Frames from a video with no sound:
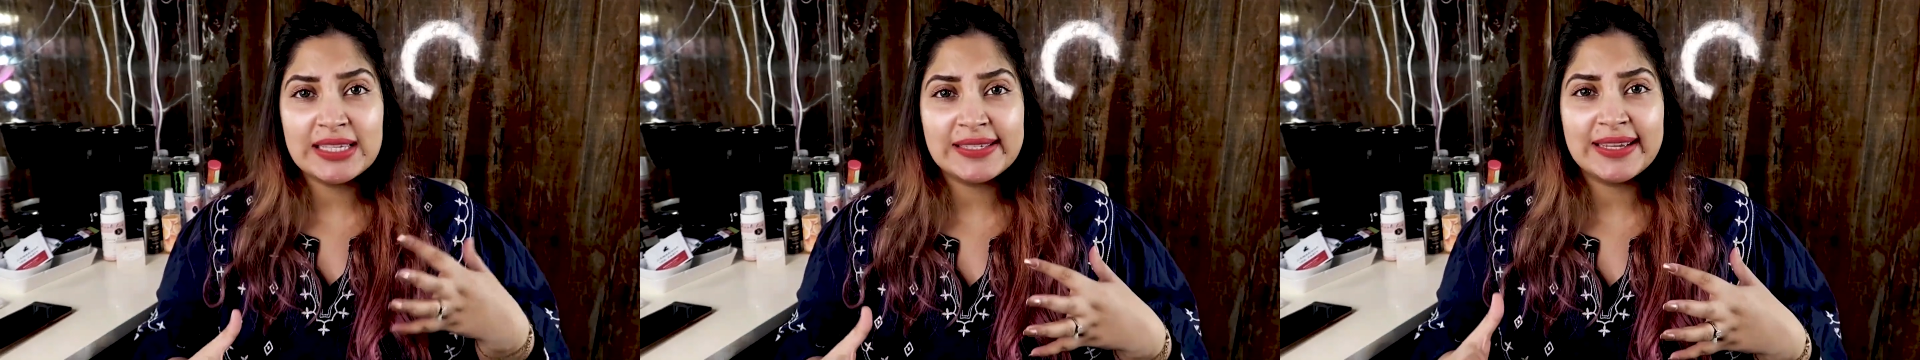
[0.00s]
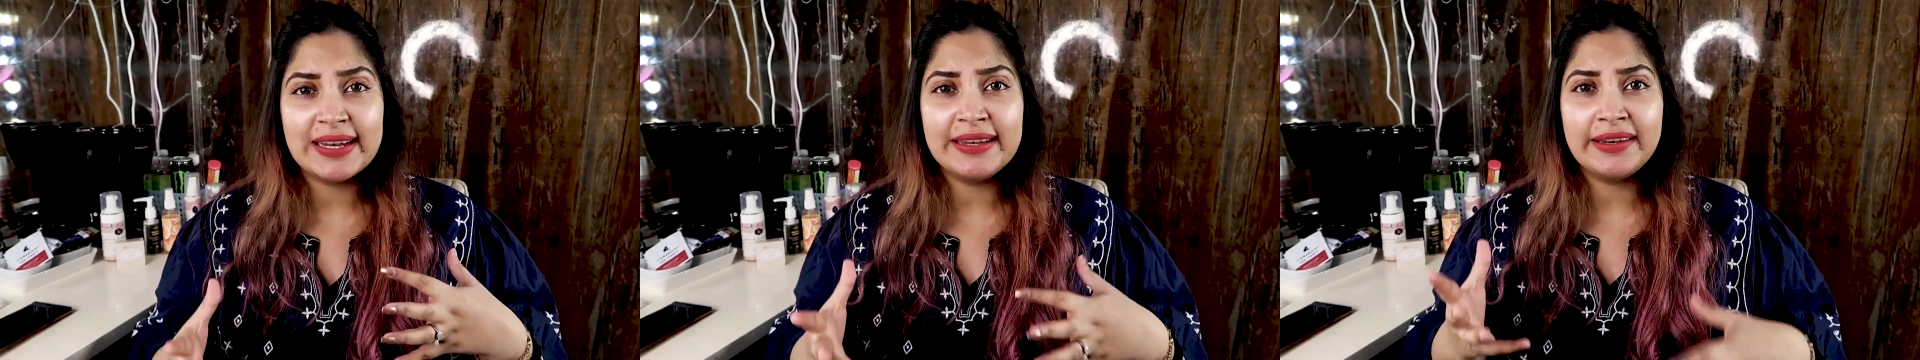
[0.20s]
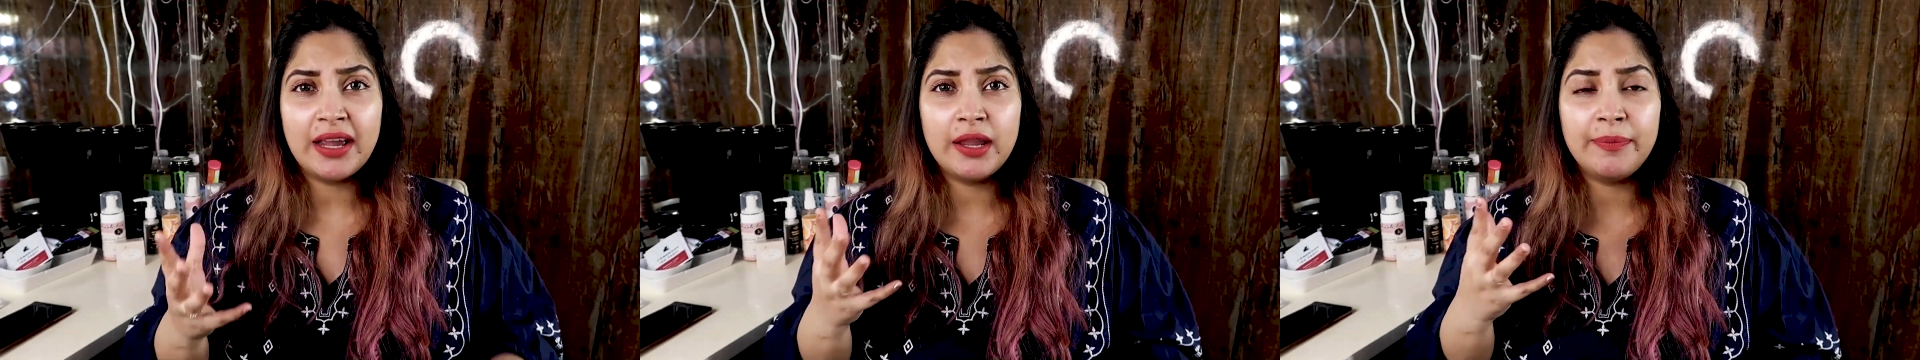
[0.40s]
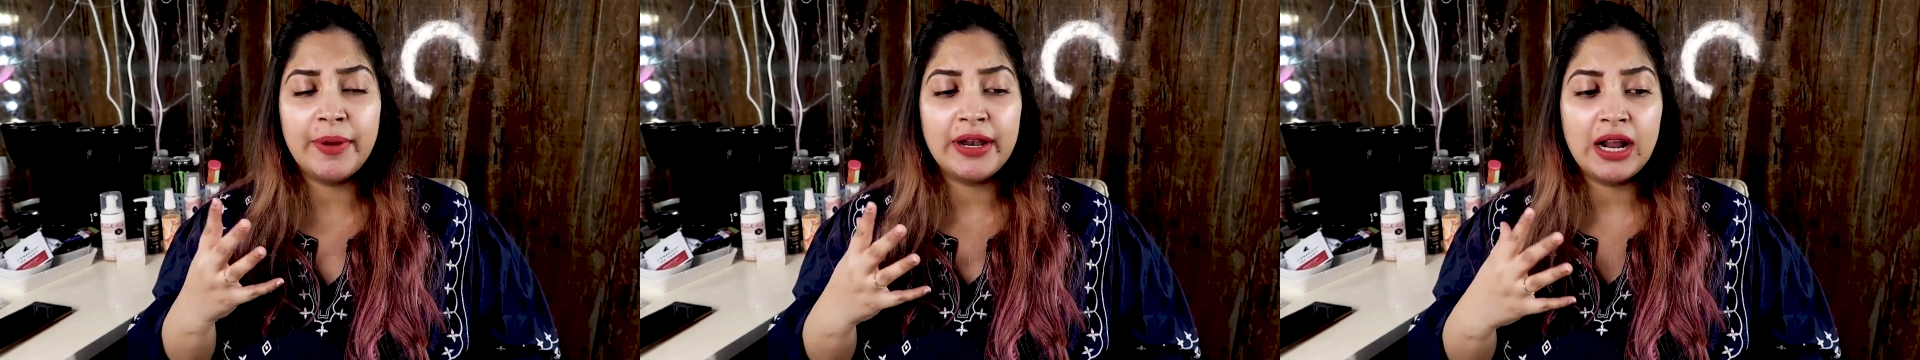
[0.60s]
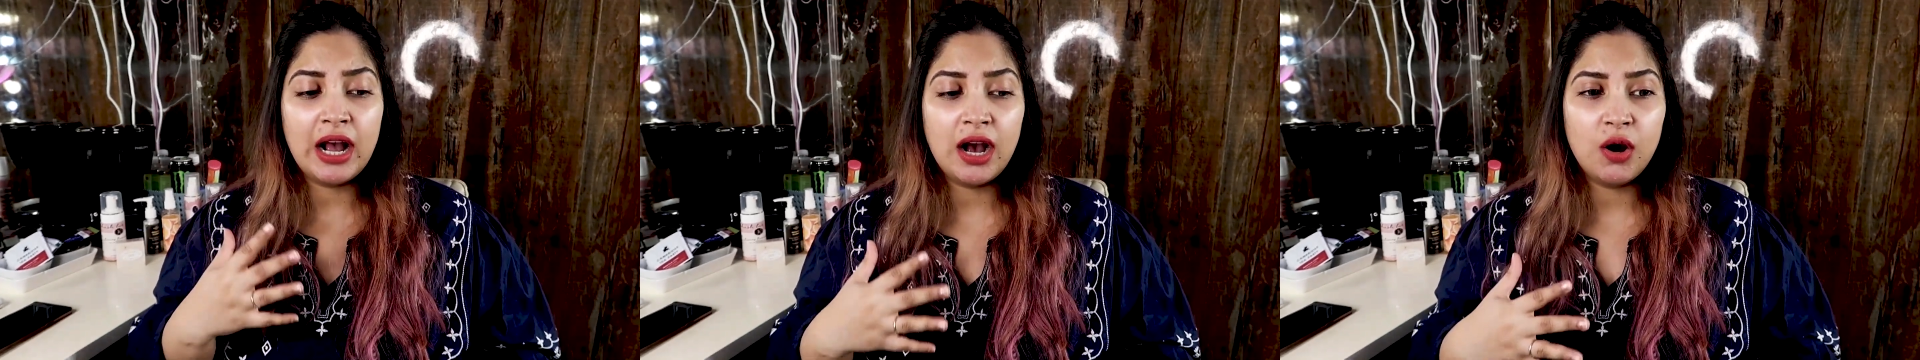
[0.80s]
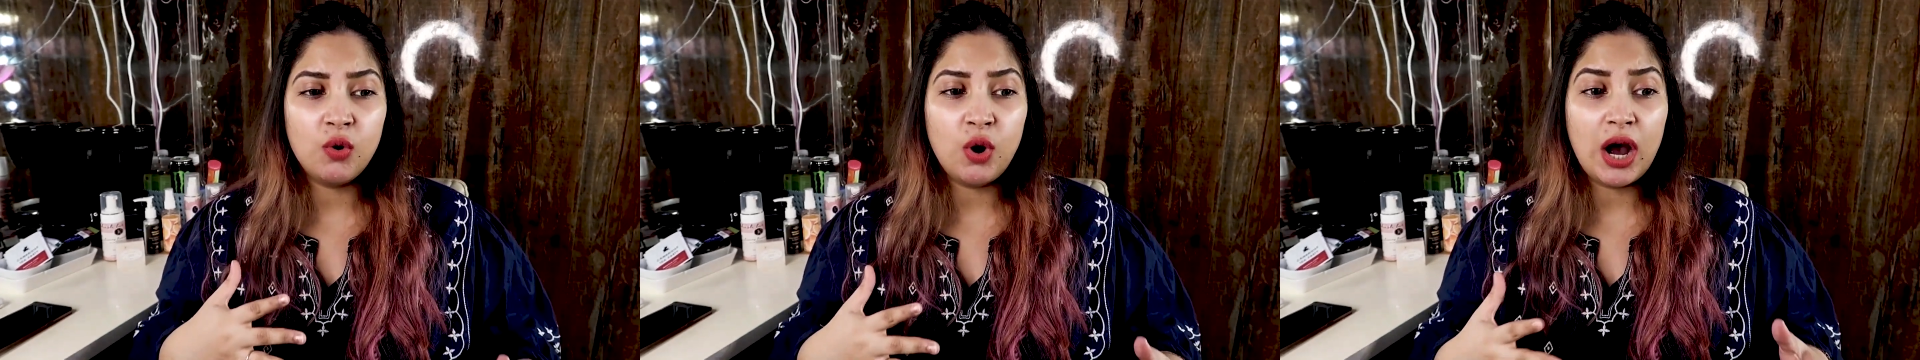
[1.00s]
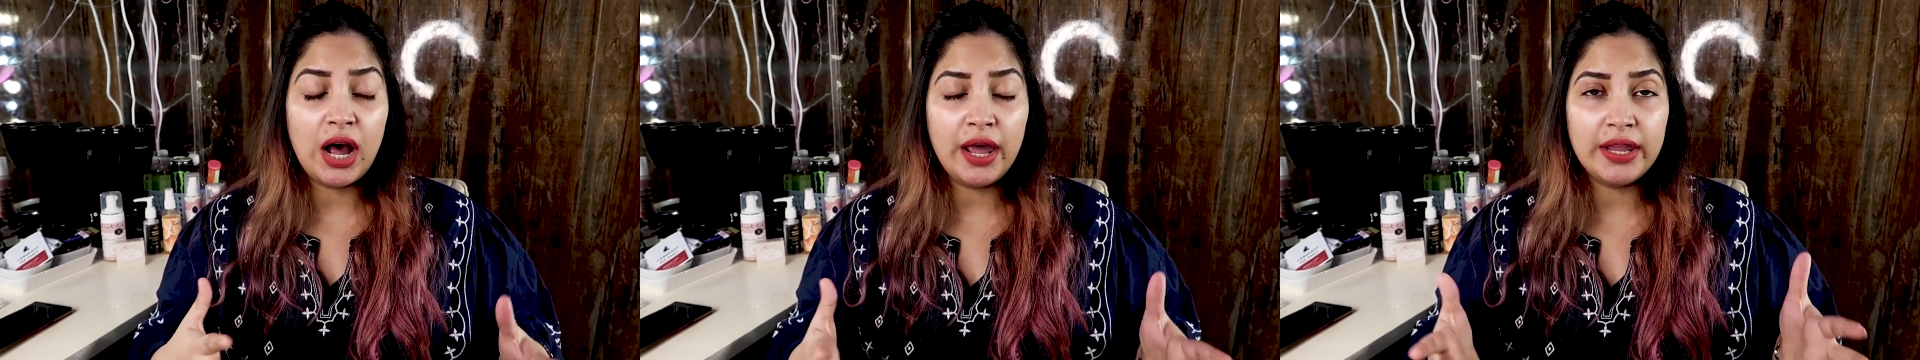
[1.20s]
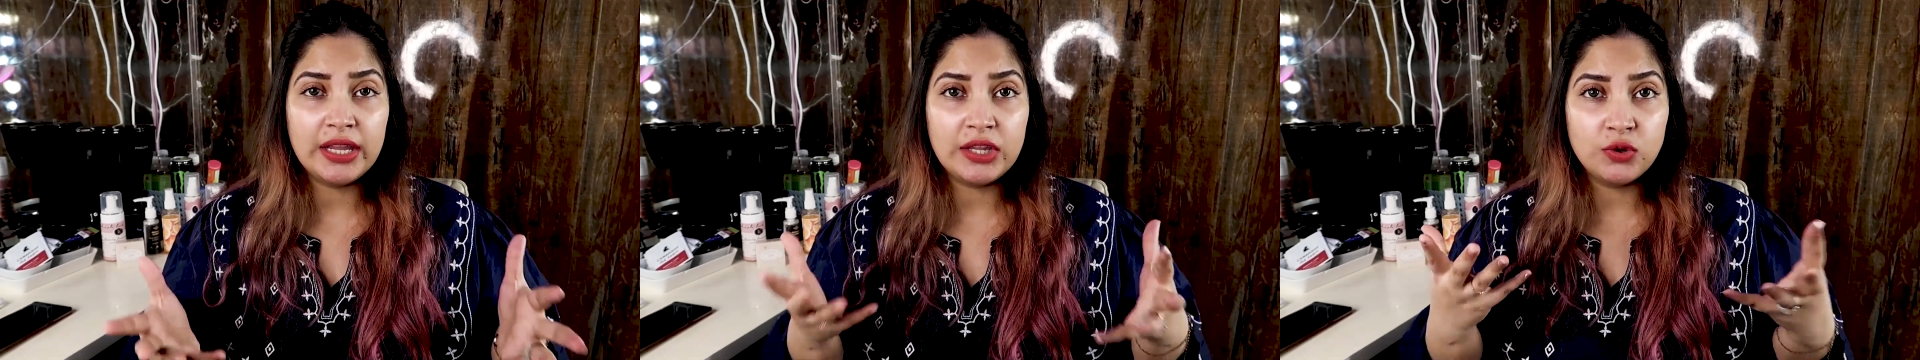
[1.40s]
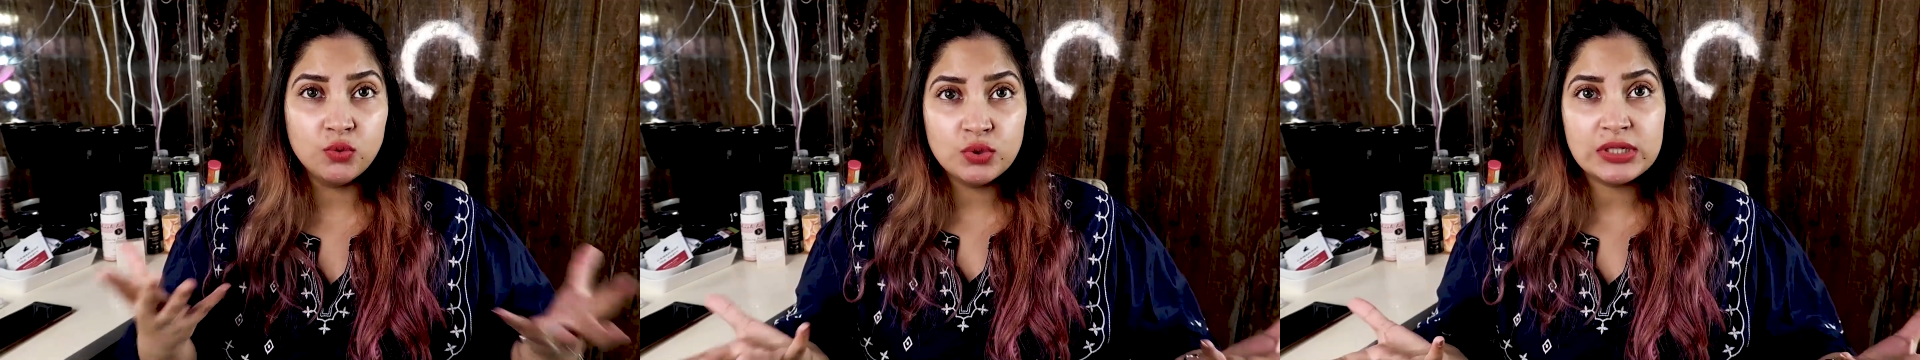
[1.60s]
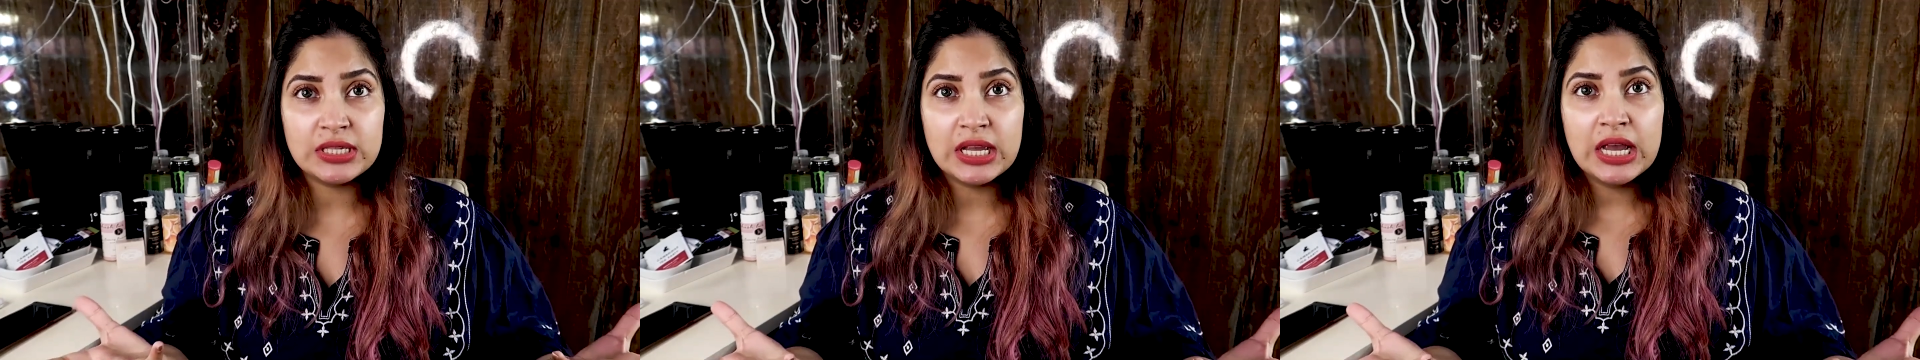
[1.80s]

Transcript: skin type and how I use